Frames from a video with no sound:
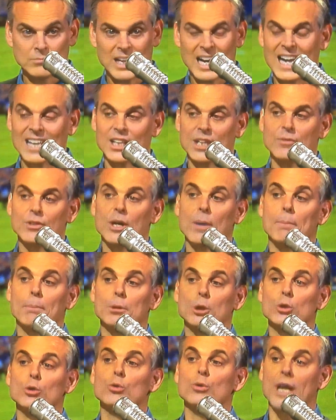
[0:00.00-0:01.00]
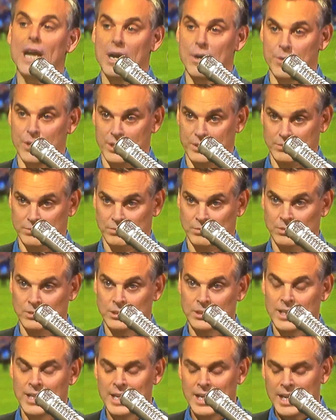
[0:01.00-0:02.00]
I live in a blue county.
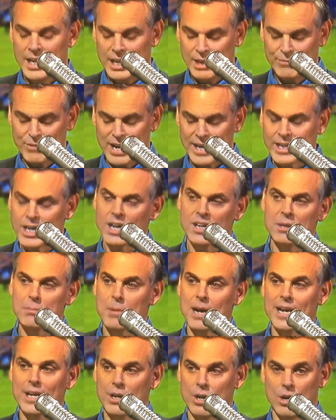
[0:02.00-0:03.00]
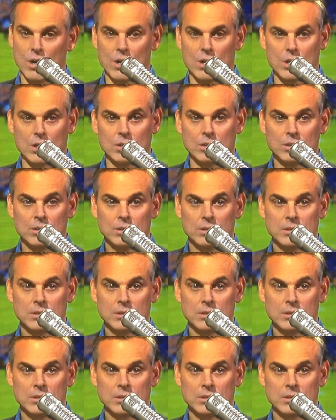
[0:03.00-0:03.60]
If I got in my car